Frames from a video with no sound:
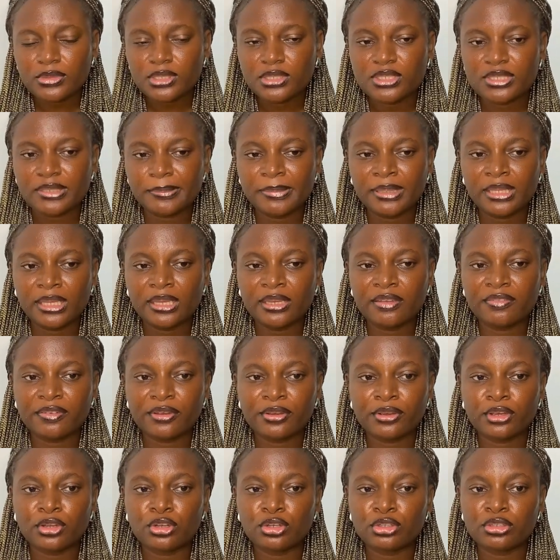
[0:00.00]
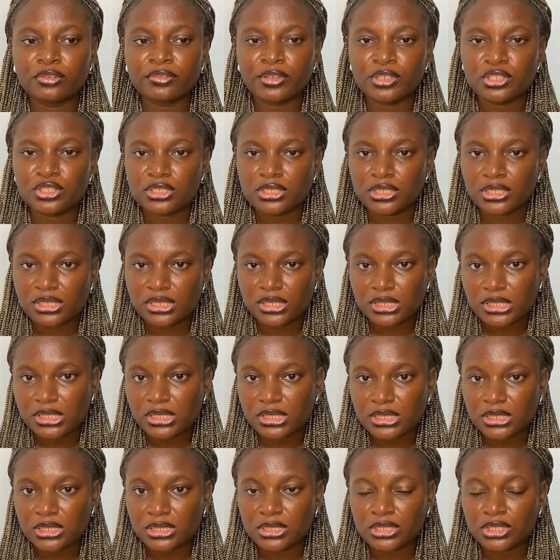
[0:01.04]
To be a very good virtual
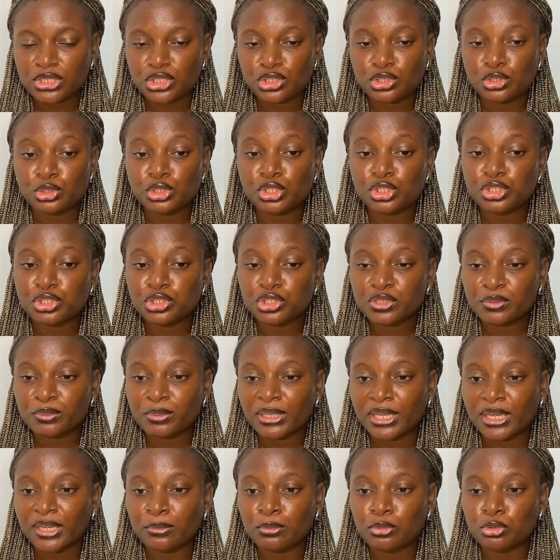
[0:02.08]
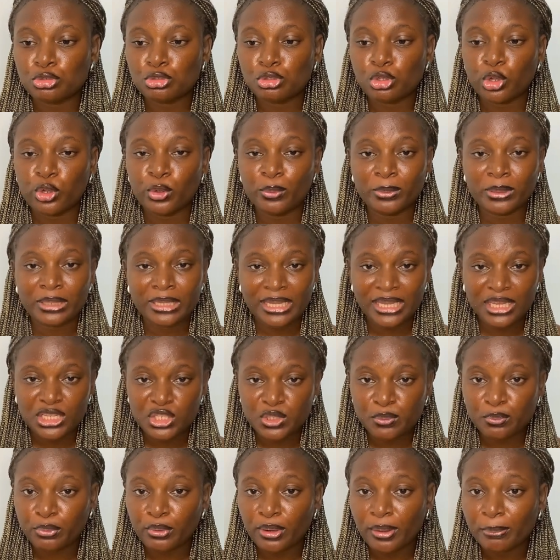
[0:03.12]
assistant, you should be able to communicate
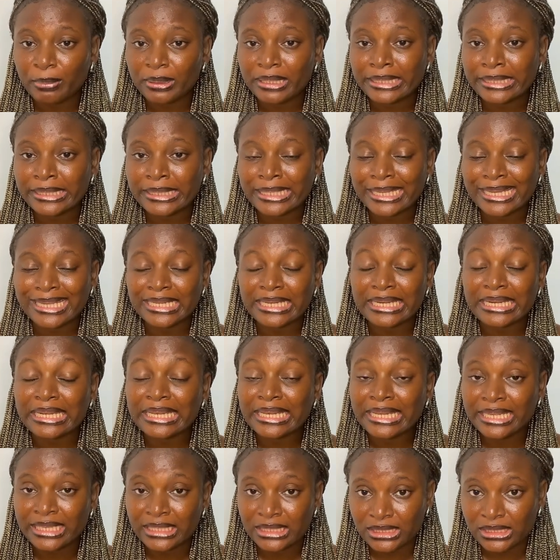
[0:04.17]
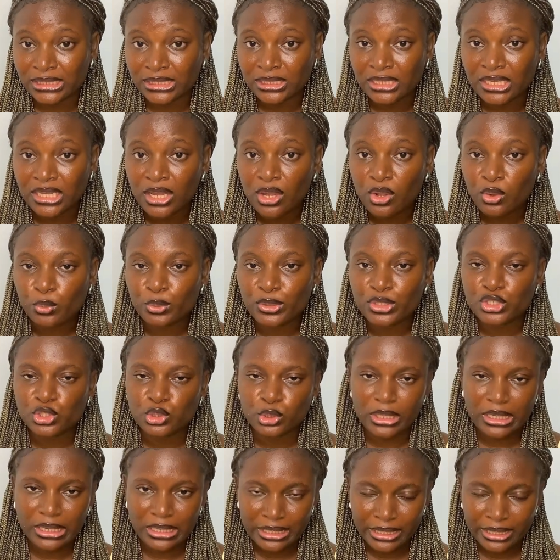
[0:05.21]
properly and clearly with your
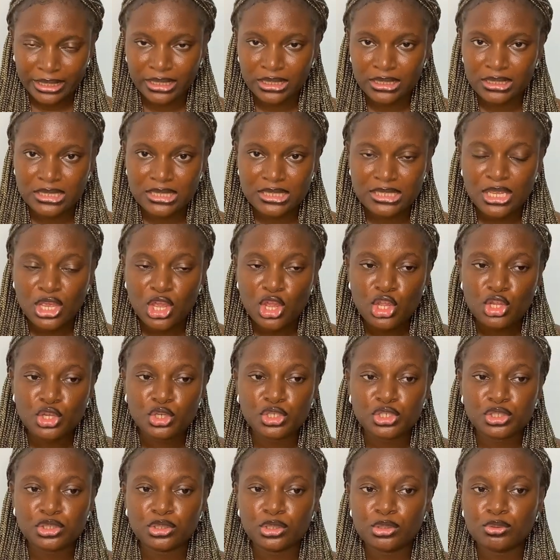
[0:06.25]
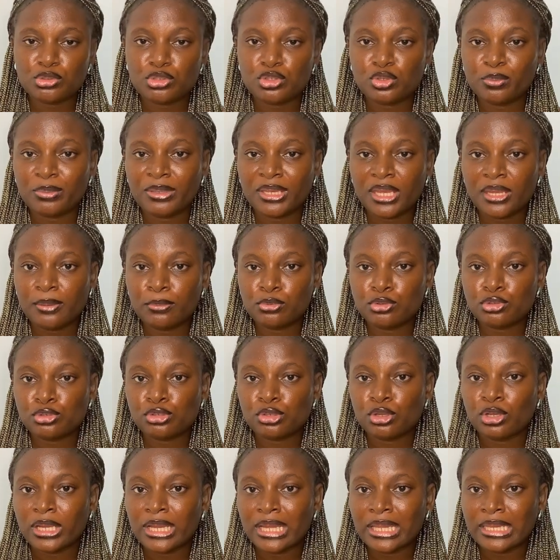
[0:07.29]
clients. You should also be able to
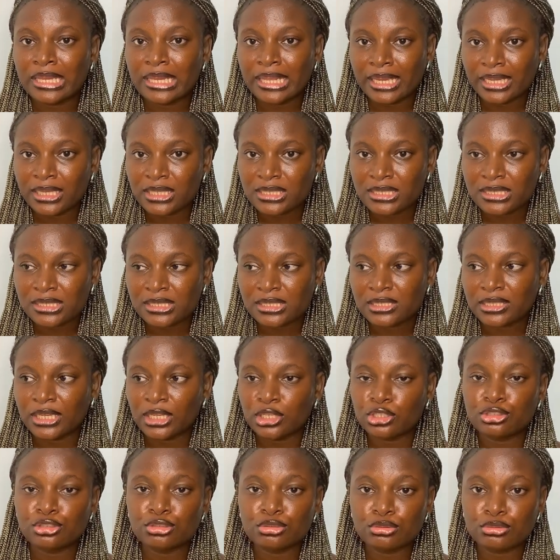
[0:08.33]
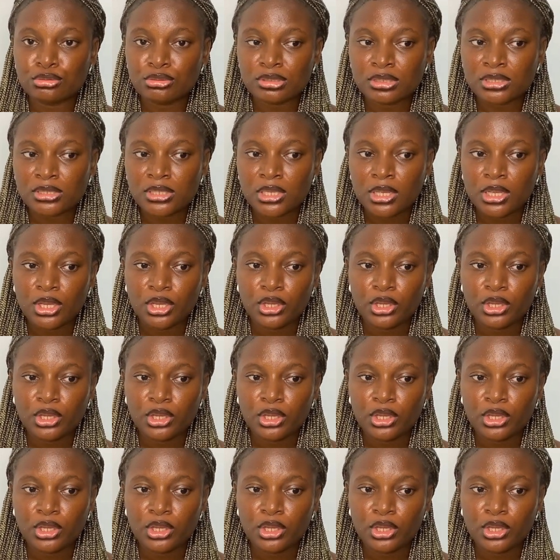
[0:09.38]
organize schedules,